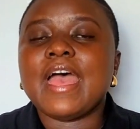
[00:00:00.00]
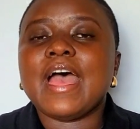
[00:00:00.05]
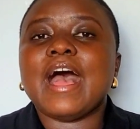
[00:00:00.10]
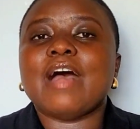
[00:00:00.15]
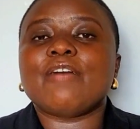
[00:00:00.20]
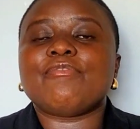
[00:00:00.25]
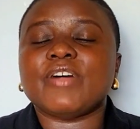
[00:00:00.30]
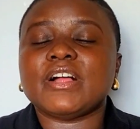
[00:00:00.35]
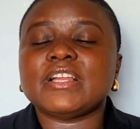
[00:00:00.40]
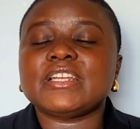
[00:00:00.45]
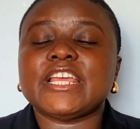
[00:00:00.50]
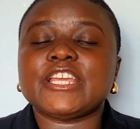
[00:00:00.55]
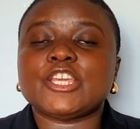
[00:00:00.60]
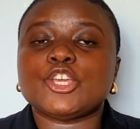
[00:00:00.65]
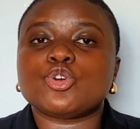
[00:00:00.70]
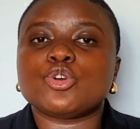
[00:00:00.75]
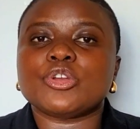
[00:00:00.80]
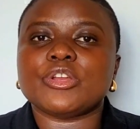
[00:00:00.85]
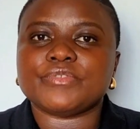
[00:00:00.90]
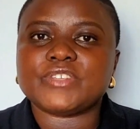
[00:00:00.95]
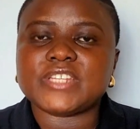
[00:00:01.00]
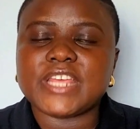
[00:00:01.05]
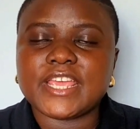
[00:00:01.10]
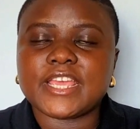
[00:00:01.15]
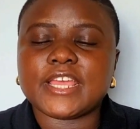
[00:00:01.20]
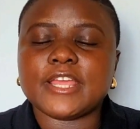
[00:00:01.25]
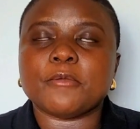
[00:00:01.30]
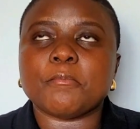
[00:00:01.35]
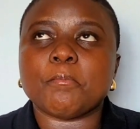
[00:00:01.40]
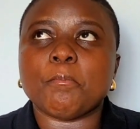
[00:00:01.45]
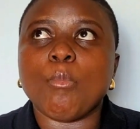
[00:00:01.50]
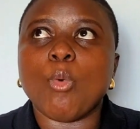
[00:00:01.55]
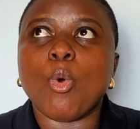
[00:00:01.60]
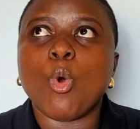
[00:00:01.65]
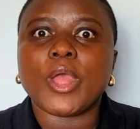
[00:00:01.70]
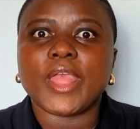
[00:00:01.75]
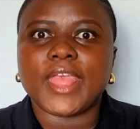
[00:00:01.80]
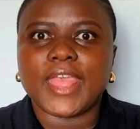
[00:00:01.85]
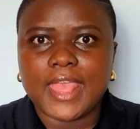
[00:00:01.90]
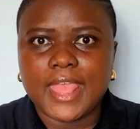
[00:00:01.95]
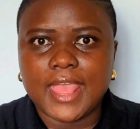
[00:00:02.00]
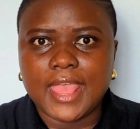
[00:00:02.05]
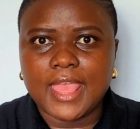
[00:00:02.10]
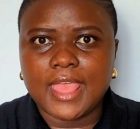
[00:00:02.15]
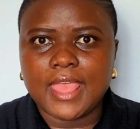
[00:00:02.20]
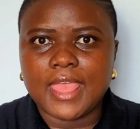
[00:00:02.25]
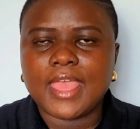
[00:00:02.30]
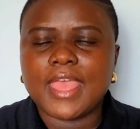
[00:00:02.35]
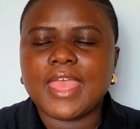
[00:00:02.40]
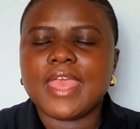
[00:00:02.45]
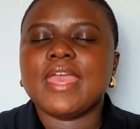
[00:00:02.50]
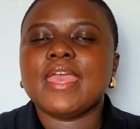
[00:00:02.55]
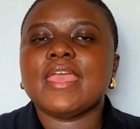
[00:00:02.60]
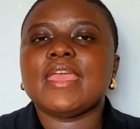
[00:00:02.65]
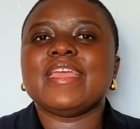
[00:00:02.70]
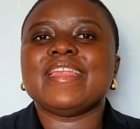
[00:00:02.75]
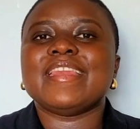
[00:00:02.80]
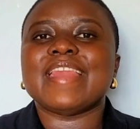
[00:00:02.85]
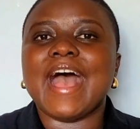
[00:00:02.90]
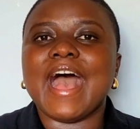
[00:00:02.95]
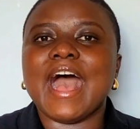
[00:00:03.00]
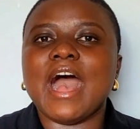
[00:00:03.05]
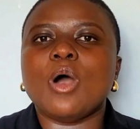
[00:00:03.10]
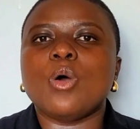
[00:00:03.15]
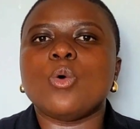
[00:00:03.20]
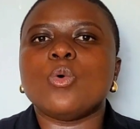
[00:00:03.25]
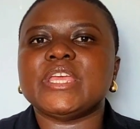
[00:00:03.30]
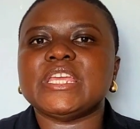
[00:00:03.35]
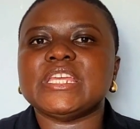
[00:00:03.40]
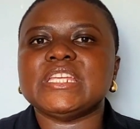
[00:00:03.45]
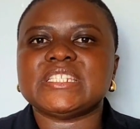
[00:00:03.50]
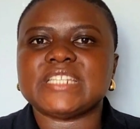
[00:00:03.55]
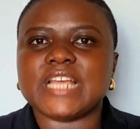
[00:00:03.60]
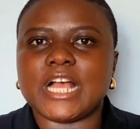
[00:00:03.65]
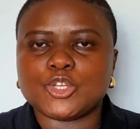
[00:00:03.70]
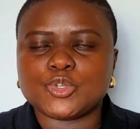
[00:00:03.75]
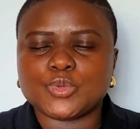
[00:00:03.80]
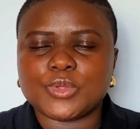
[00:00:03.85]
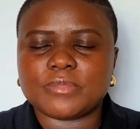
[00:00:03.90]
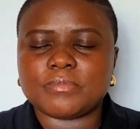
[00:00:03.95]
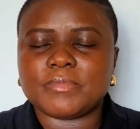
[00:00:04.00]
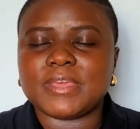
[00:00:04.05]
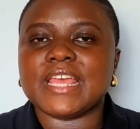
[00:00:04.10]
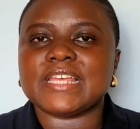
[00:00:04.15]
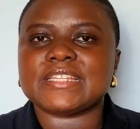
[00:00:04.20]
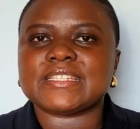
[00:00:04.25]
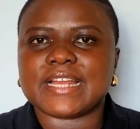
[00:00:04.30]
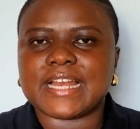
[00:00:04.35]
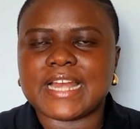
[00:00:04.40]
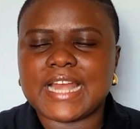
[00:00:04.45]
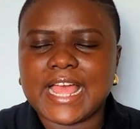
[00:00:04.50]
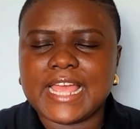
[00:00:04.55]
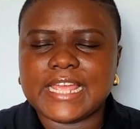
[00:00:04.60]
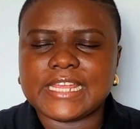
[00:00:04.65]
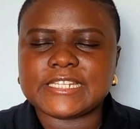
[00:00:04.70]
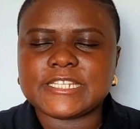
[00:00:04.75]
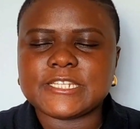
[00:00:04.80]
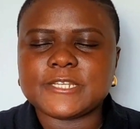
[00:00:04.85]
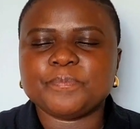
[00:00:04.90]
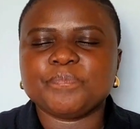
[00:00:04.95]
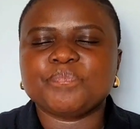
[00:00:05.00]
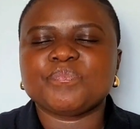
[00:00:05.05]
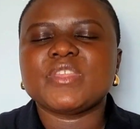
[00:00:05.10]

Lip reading: I felt like he could have taken more care in how he dealt with me as a client.